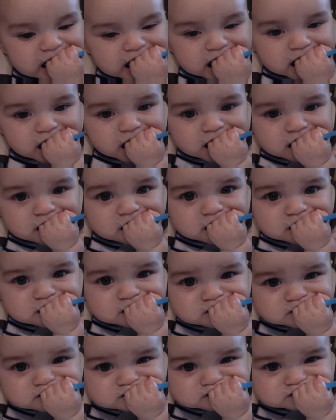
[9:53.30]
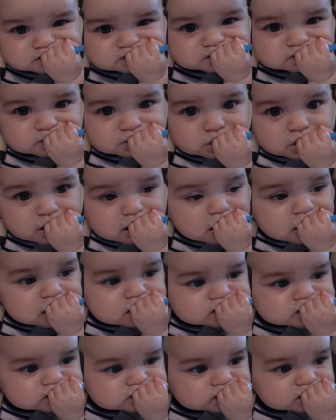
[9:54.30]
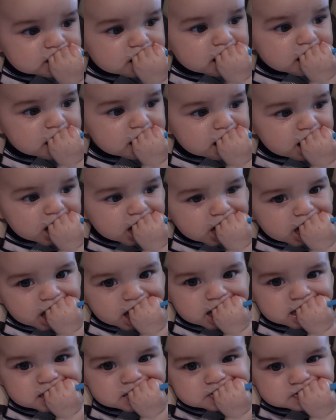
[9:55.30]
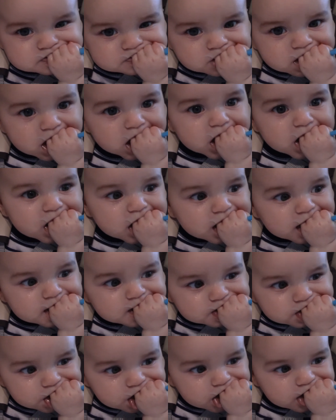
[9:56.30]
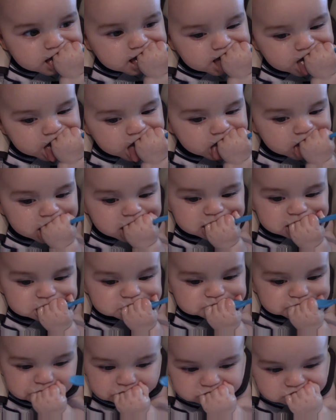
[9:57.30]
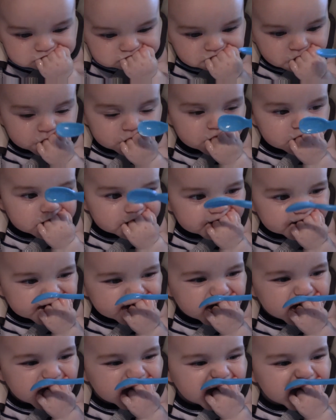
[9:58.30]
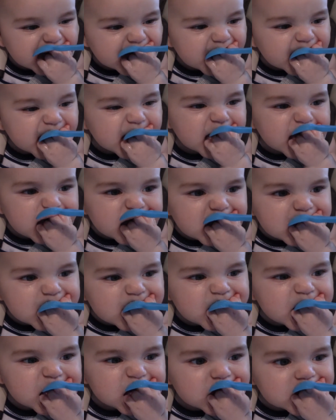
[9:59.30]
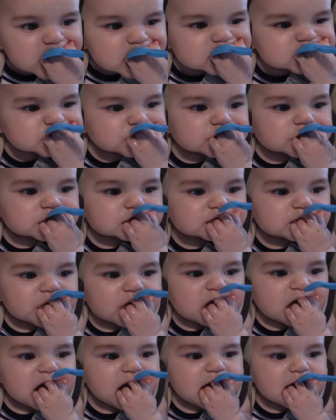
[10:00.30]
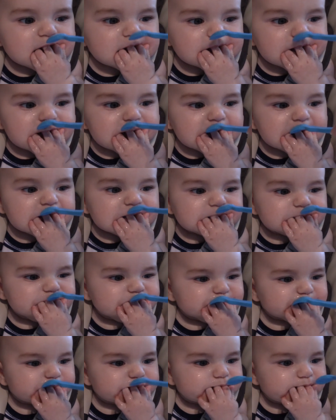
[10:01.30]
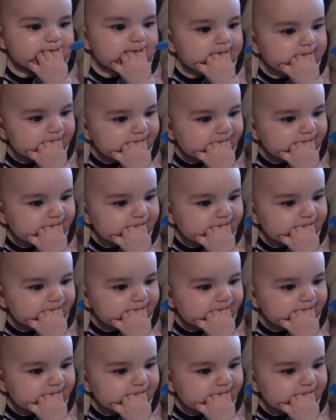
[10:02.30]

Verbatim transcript: You're a good boy. You did good, Gabriel. You did real good. You're just chewing on the spoon at this point. It's not a chew toy. Here, shove that. Get that.